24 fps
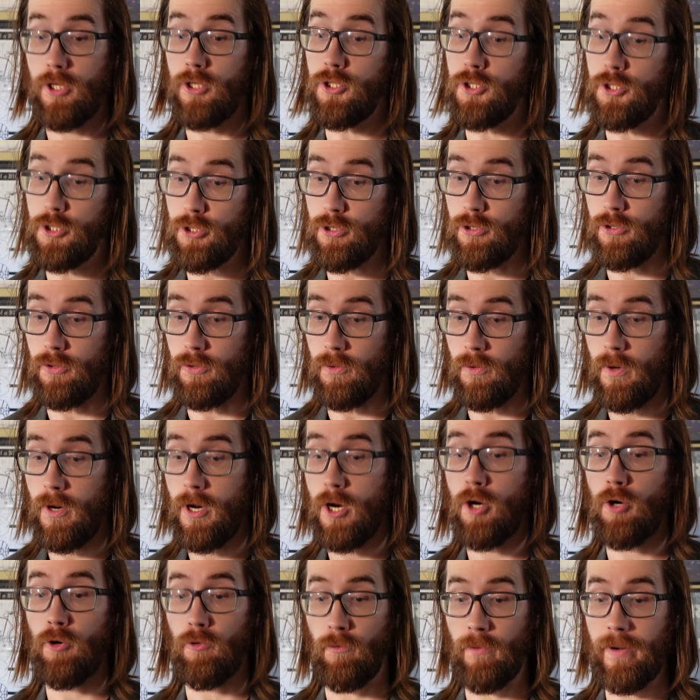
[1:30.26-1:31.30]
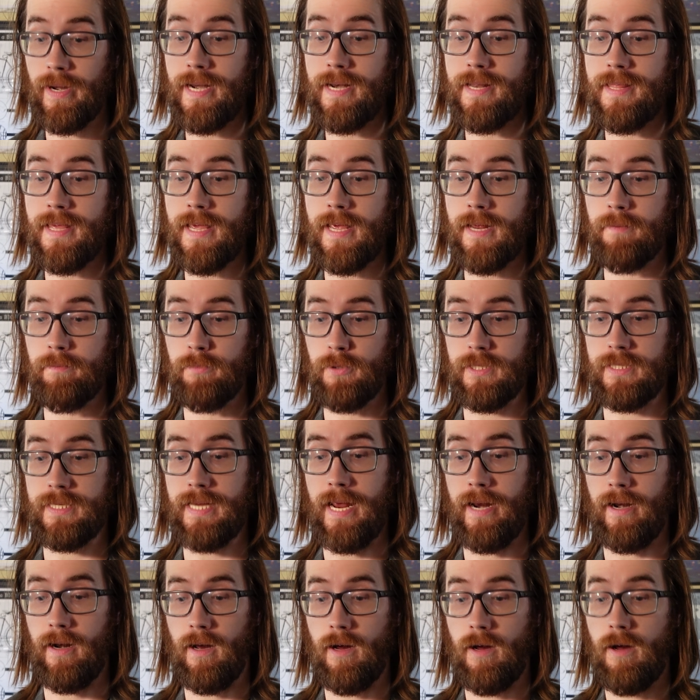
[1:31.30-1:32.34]
do read the input
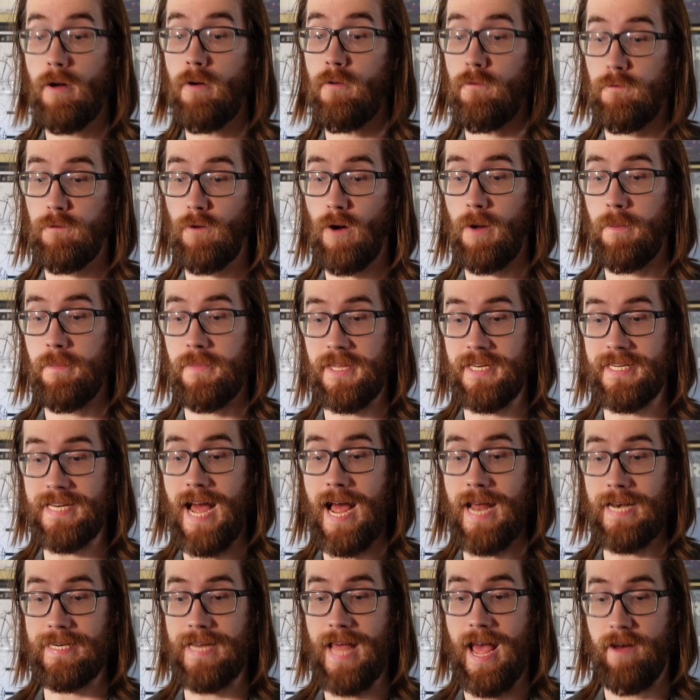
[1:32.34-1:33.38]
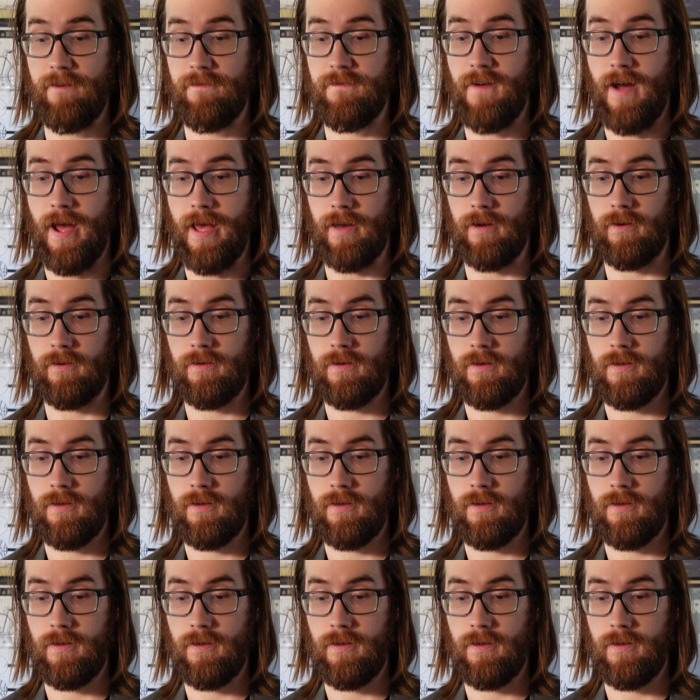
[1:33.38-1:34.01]
data from the .dat file.